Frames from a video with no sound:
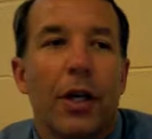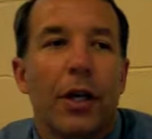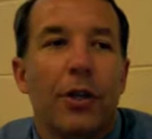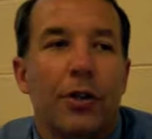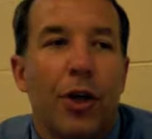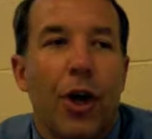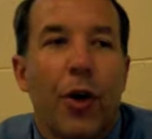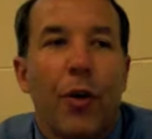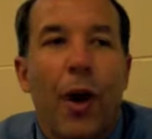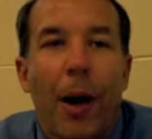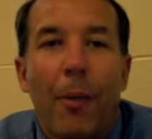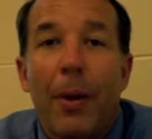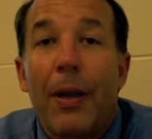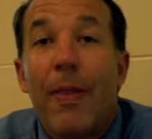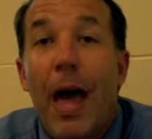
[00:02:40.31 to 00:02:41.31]
So
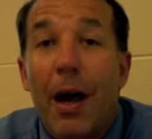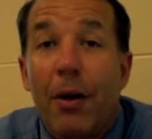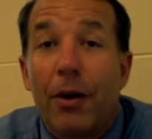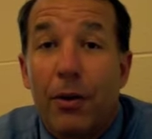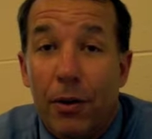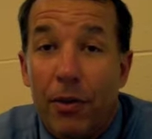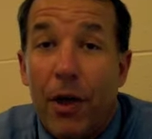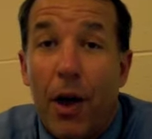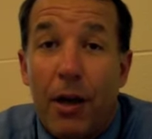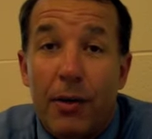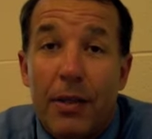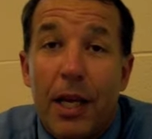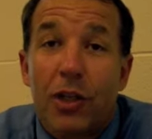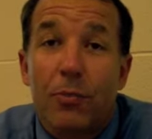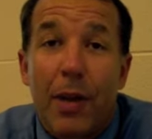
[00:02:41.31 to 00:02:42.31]
I'm in that, that
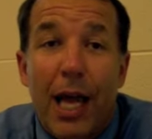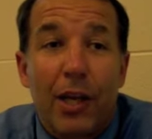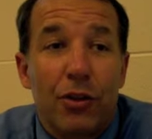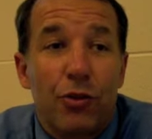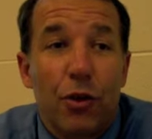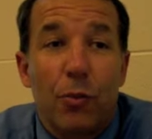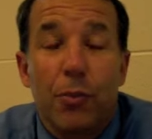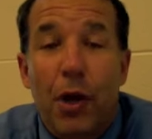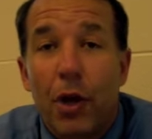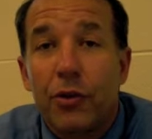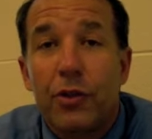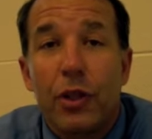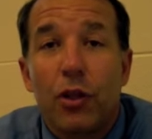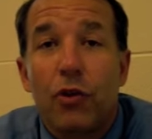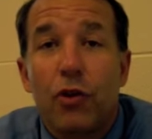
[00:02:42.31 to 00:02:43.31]
text blast group, and I'll
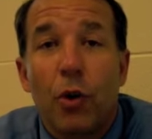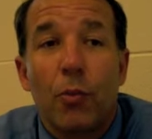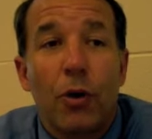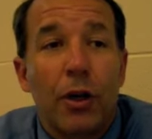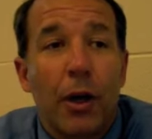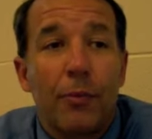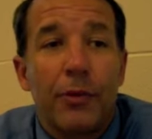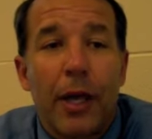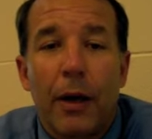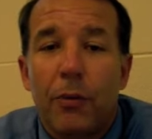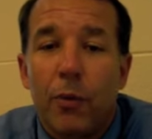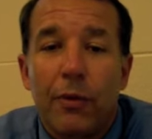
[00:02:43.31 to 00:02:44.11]
see those homework comes out.